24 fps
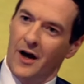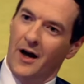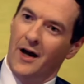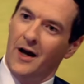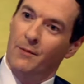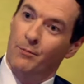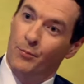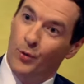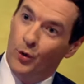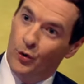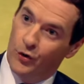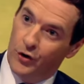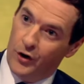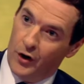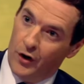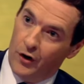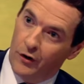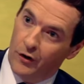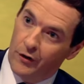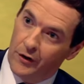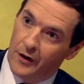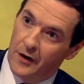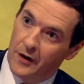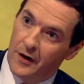I brought
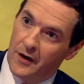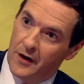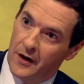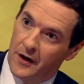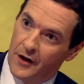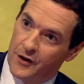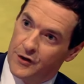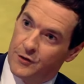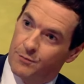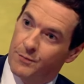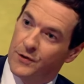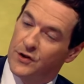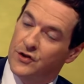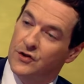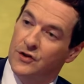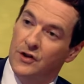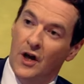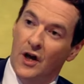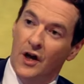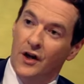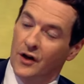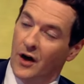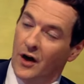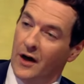along. It's not
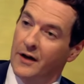abstract no,